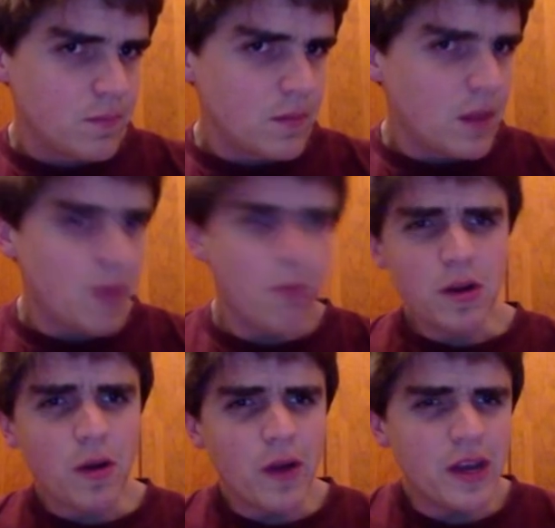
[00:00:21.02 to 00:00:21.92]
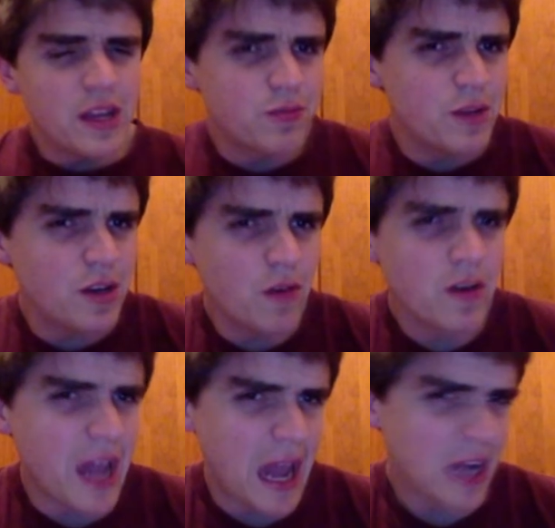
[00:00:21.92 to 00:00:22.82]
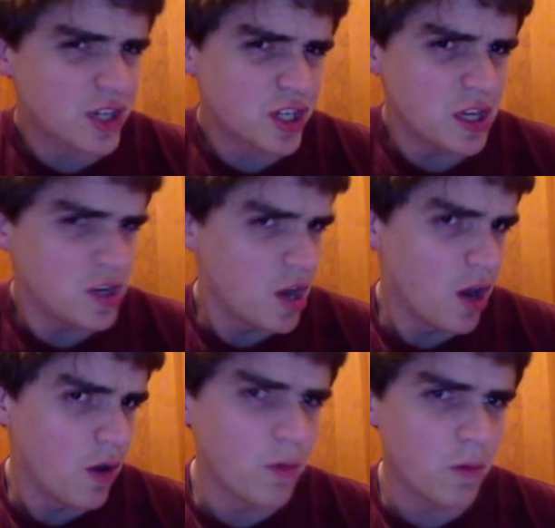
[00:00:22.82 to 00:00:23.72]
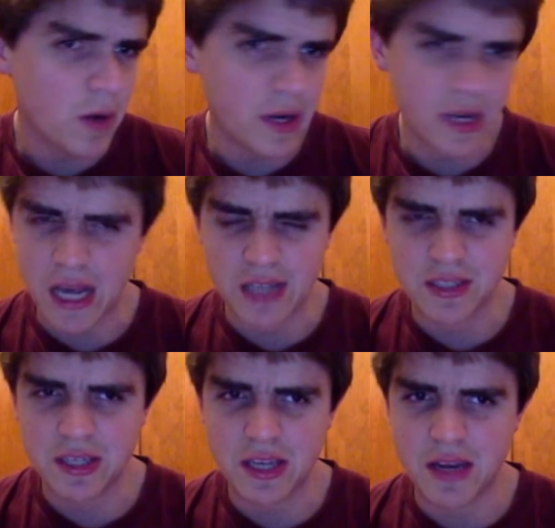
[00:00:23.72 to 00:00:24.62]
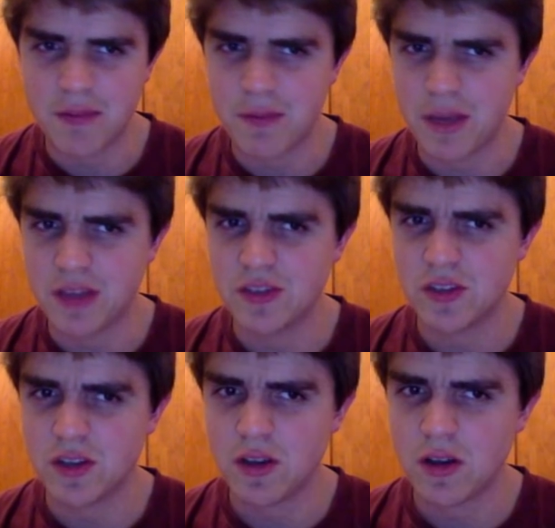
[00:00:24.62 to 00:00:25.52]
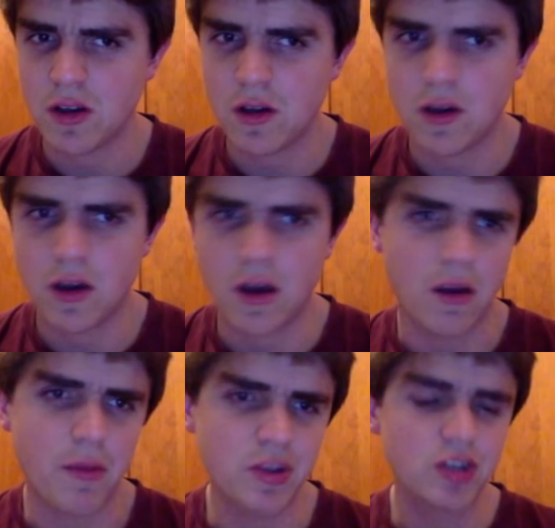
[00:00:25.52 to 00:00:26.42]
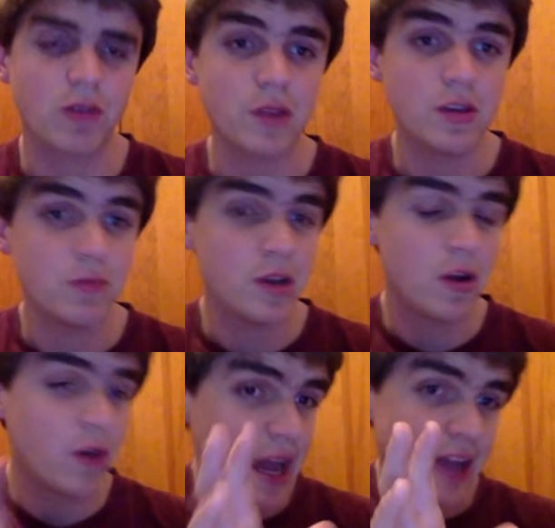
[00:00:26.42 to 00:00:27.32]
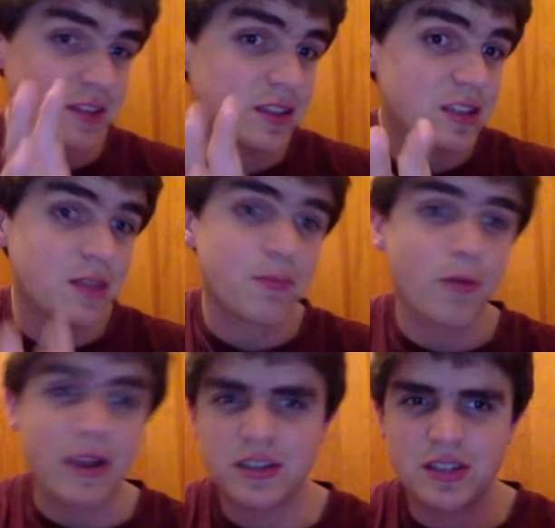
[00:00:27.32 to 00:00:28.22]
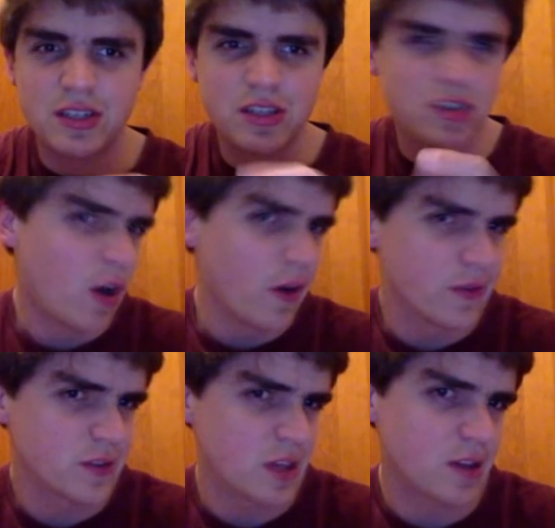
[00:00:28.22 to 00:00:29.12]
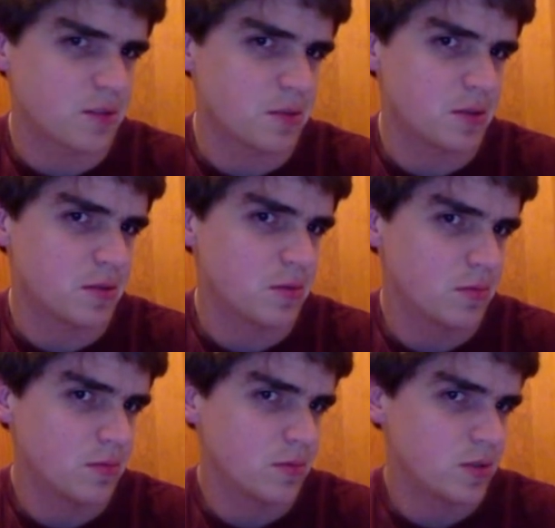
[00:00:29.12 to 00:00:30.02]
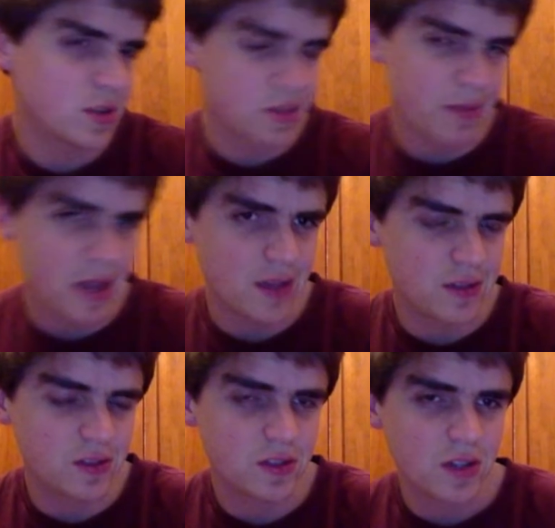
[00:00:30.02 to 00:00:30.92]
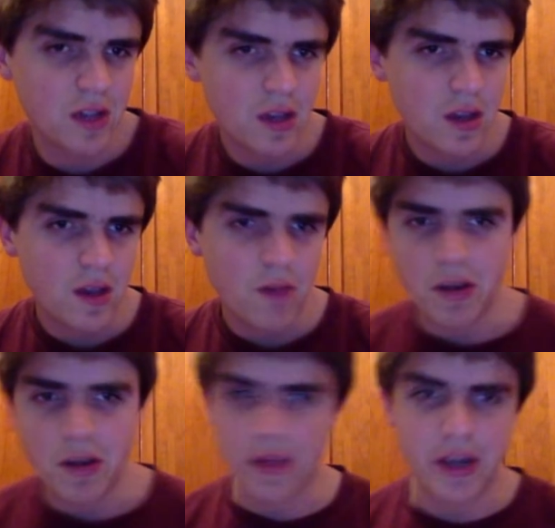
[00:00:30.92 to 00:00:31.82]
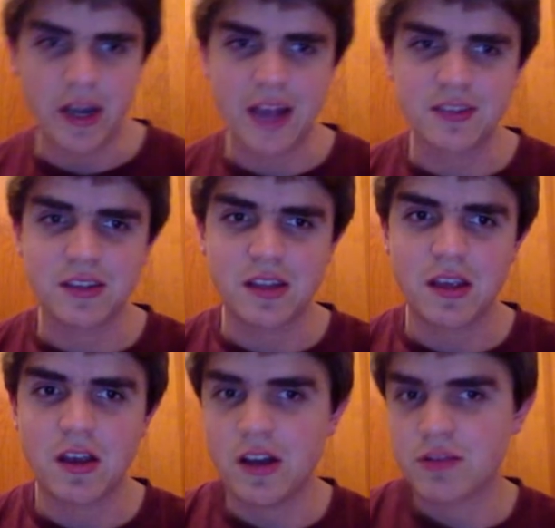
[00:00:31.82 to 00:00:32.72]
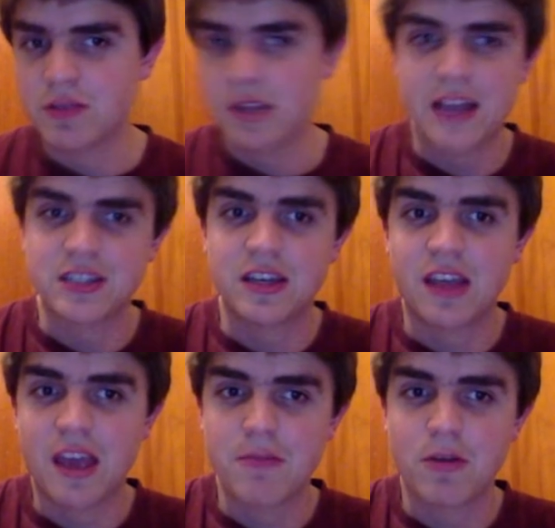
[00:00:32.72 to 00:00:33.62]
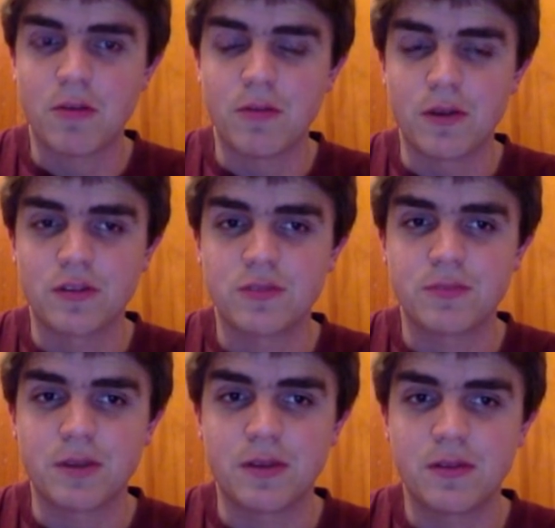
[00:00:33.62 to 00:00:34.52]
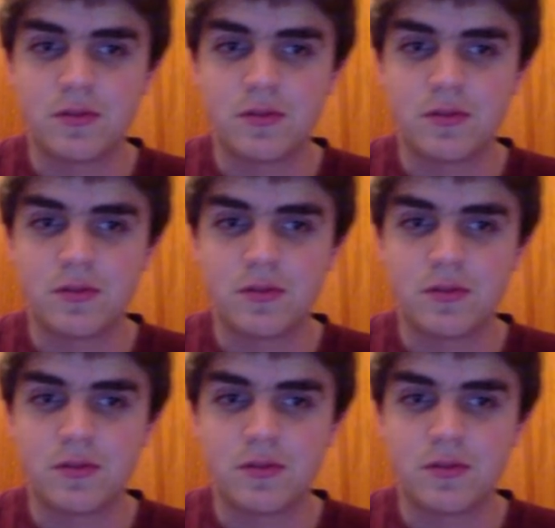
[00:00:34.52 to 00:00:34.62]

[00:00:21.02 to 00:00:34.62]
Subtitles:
And where we're going is we don't actually know what an acid and a base are. I mean, sure, we know an acid at some point dissolves things, but so does a base. We know that an acid can cause really nasty chemical burns, but